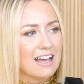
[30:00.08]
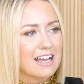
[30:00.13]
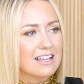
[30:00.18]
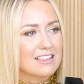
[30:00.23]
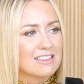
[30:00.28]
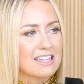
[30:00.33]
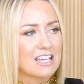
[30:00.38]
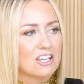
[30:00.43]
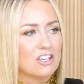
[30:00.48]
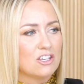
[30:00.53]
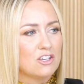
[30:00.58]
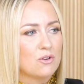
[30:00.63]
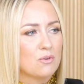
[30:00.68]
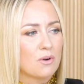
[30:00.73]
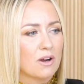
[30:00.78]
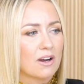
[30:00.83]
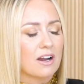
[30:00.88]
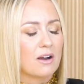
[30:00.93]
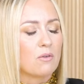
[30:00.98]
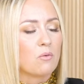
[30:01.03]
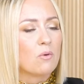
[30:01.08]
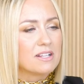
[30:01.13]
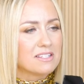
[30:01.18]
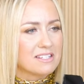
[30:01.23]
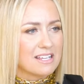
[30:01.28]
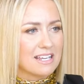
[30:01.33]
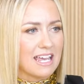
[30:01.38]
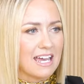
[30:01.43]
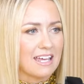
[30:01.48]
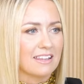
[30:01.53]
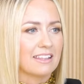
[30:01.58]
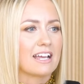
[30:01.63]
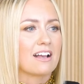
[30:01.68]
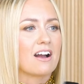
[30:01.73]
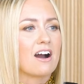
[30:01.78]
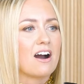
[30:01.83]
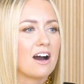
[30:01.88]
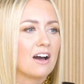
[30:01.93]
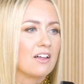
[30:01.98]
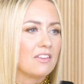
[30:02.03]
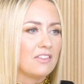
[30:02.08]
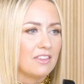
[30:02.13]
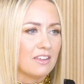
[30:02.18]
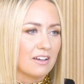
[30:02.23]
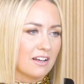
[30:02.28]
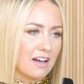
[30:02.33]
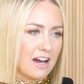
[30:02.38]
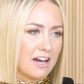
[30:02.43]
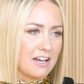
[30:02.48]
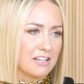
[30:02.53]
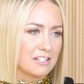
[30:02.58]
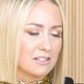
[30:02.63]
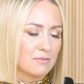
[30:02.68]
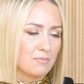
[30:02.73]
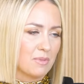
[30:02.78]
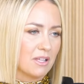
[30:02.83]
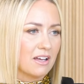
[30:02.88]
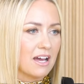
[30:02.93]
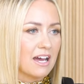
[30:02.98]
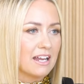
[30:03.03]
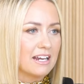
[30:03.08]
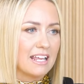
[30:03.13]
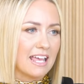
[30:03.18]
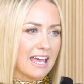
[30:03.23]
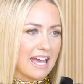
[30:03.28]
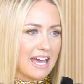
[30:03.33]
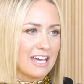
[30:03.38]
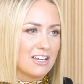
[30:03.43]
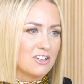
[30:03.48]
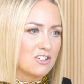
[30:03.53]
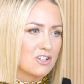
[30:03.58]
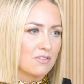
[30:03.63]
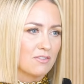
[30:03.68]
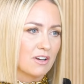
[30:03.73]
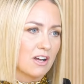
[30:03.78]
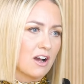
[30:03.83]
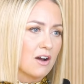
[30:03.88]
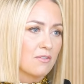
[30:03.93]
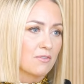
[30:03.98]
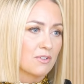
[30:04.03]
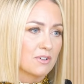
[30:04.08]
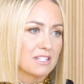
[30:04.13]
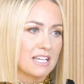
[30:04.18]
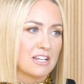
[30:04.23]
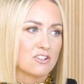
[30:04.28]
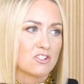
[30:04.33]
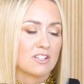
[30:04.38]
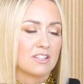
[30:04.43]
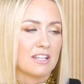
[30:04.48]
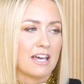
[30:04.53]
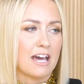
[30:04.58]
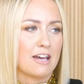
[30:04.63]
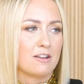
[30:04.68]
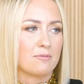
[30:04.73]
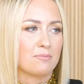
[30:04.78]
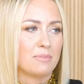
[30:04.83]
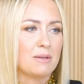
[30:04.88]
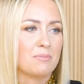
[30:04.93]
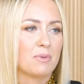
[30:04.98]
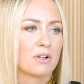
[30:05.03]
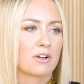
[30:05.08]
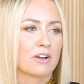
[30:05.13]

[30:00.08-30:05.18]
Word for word: I think you are once again like on the cusp, the cutting edge of a conversation that people